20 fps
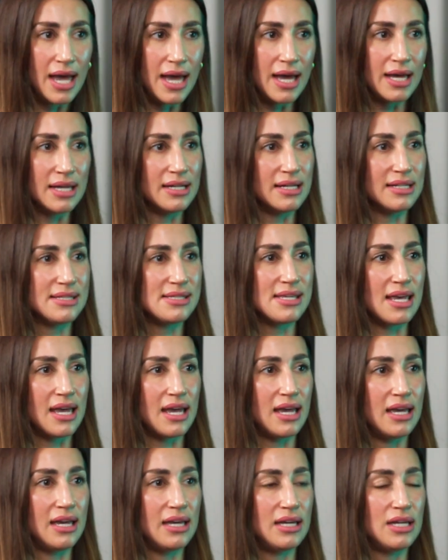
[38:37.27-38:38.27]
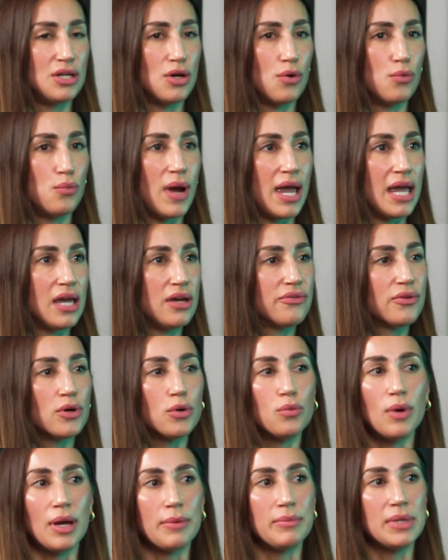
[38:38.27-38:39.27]
and it's a way for
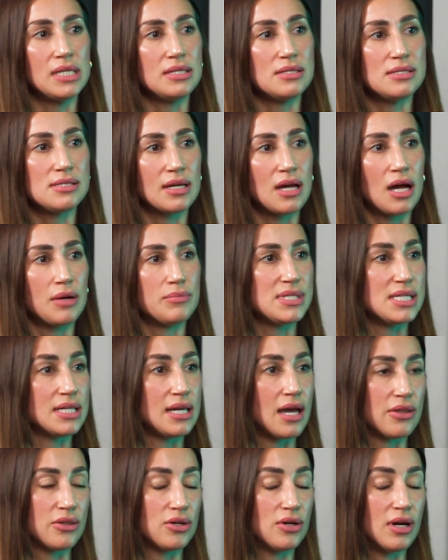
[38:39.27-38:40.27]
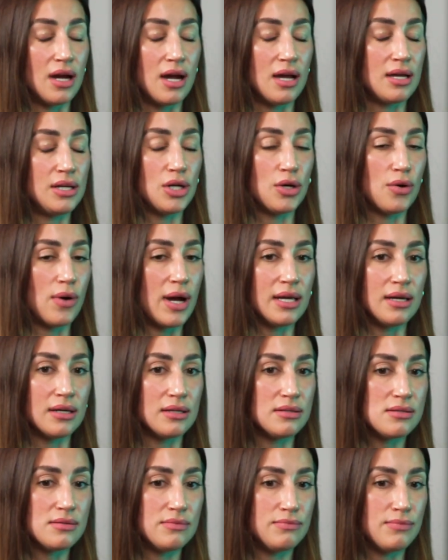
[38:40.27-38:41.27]
women to come together. I know I
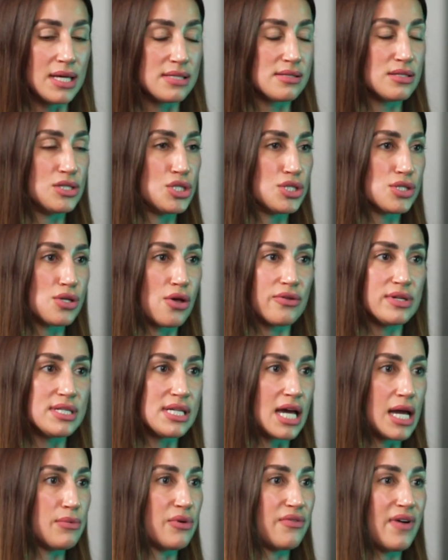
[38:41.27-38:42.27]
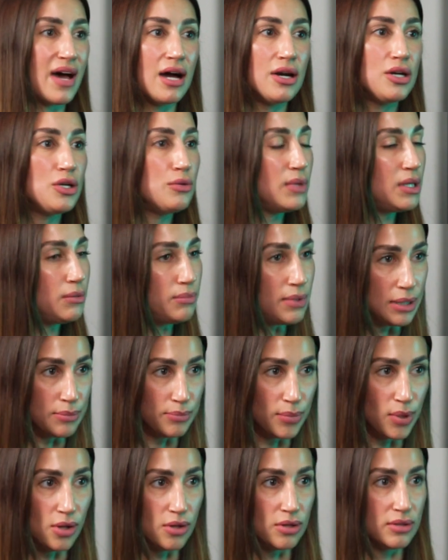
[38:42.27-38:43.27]
get messages all the time of, how do you meet
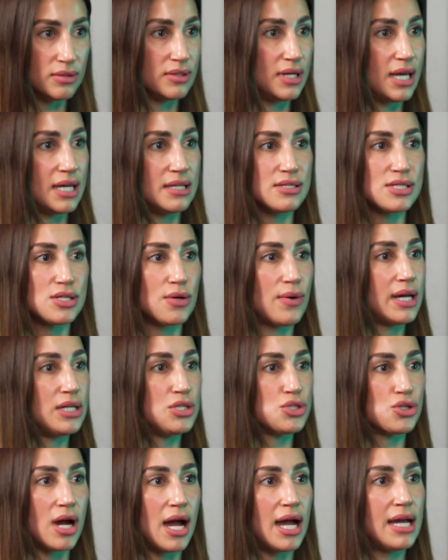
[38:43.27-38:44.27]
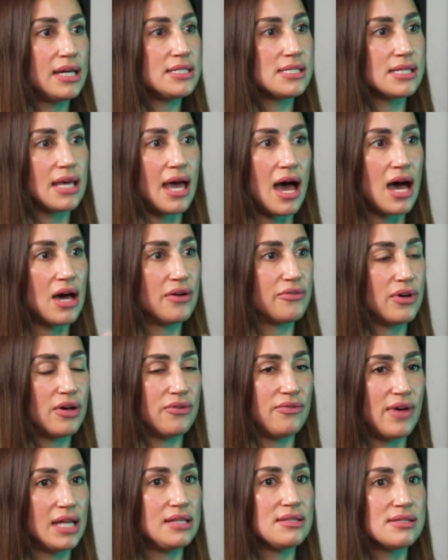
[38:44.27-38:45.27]
people? And so I tried to have
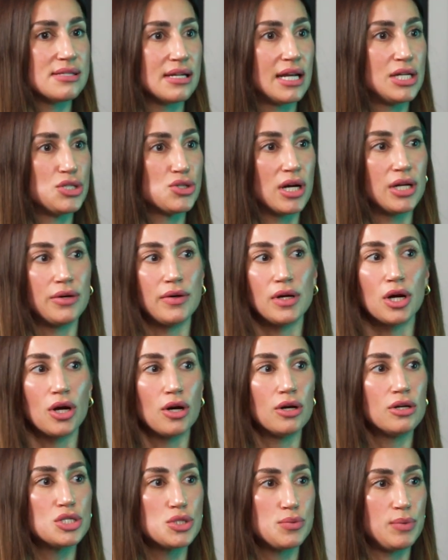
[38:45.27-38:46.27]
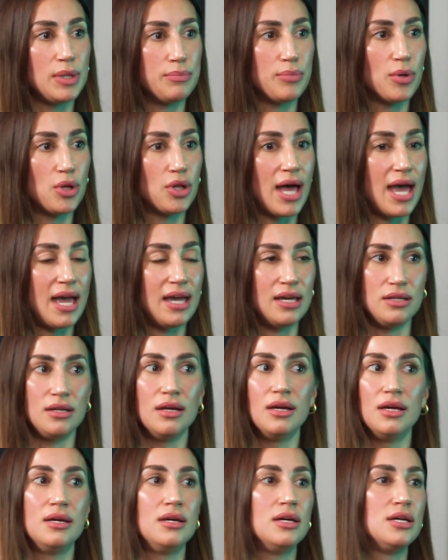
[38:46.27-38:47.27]
events, and I try to encourage people, hey,
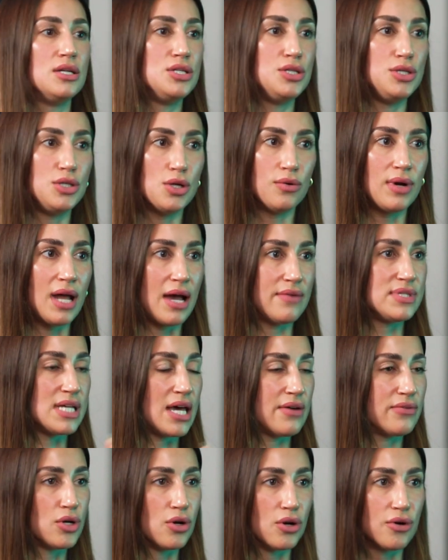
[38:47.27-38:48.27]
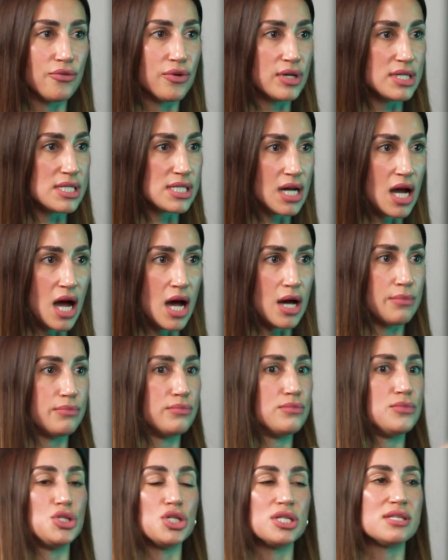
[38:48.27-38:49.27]
you don't have to have a girlfriend to
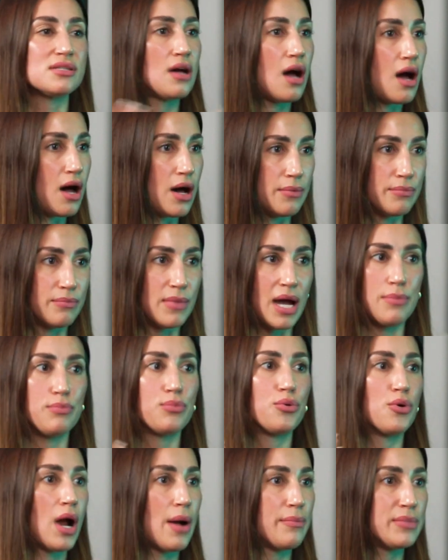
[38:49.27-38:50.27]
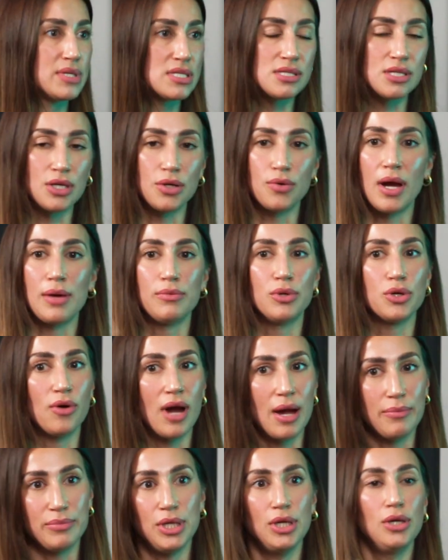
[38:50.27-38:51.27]
come. Just come. I promise you, I will
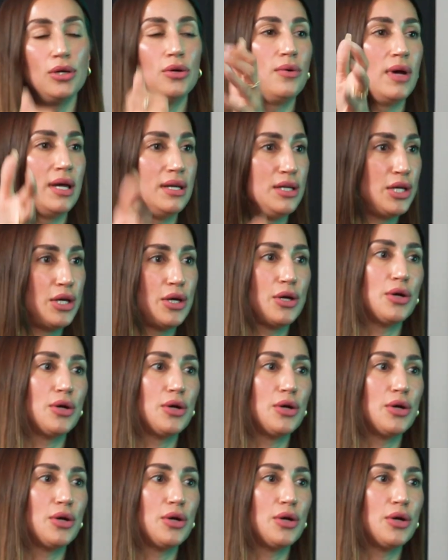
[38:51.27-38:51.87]
grab you and